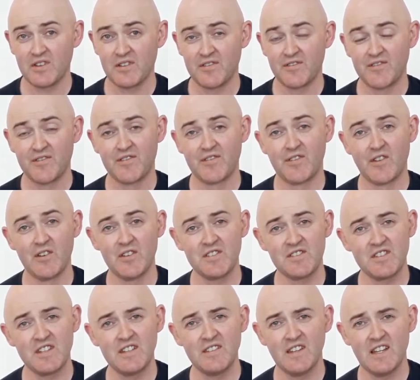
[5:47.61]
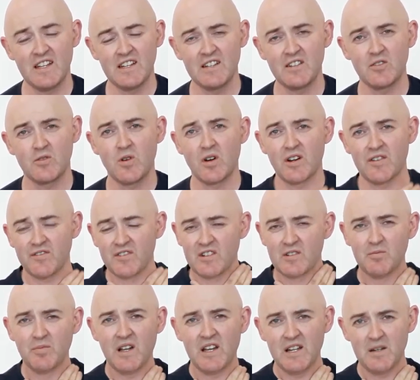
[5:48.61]
the first thing they quite often
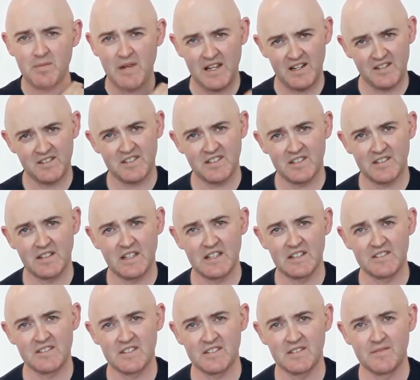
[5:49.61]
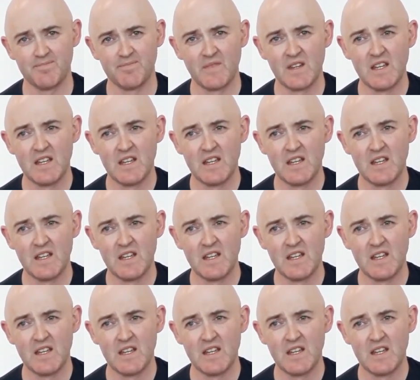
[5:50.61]
complain about is a